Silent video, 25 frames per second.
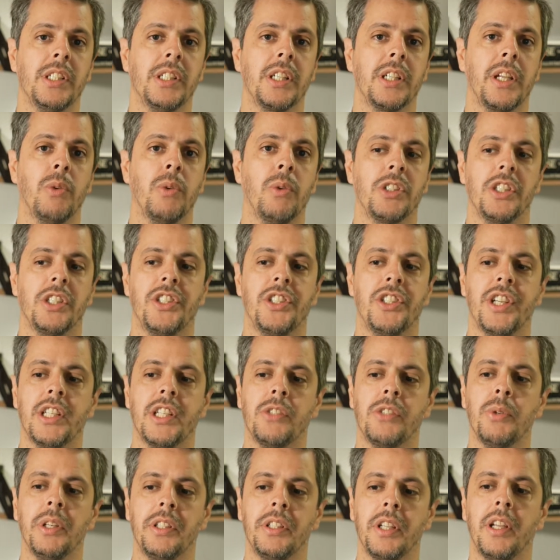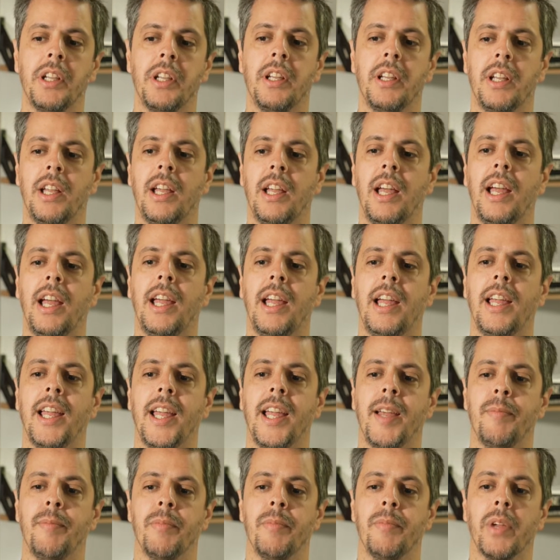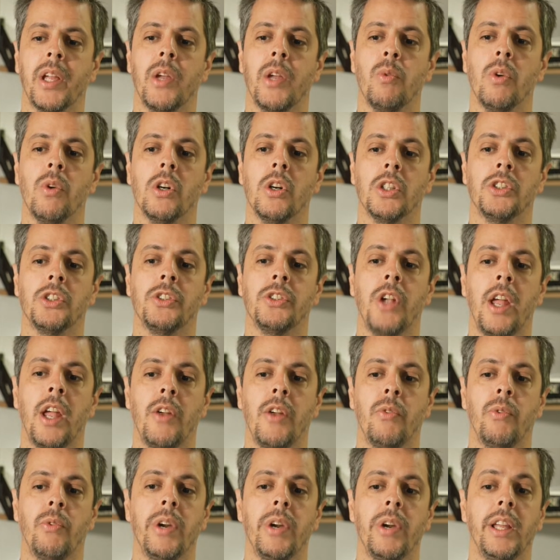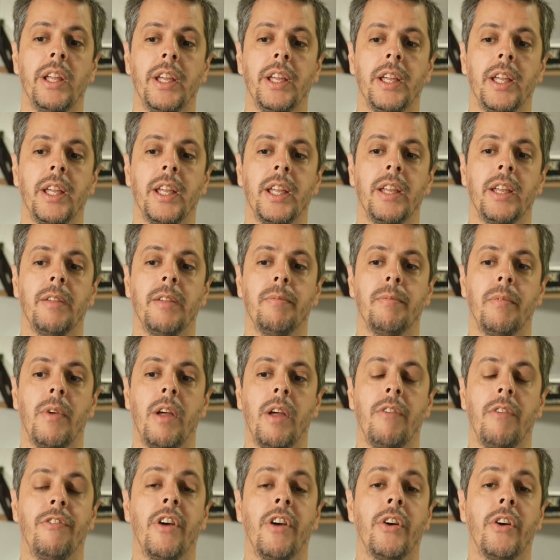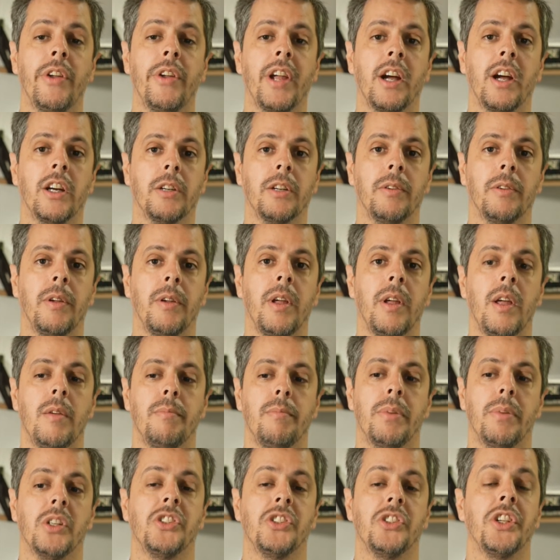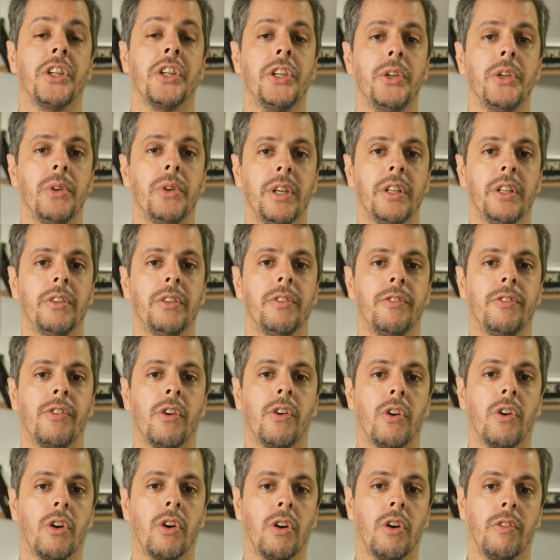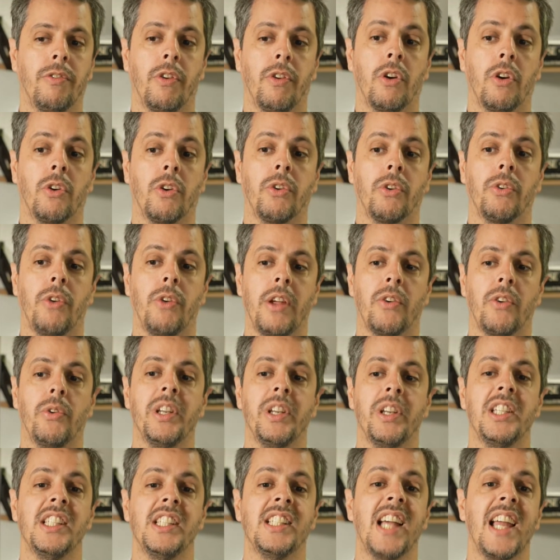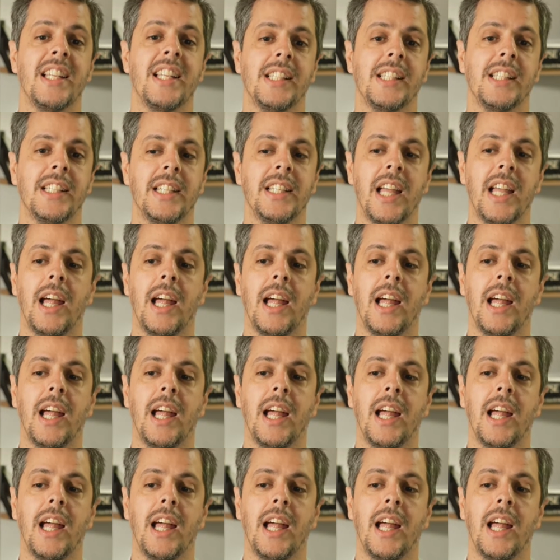He was a Jesuit, and he was very hard persecuted for criticizing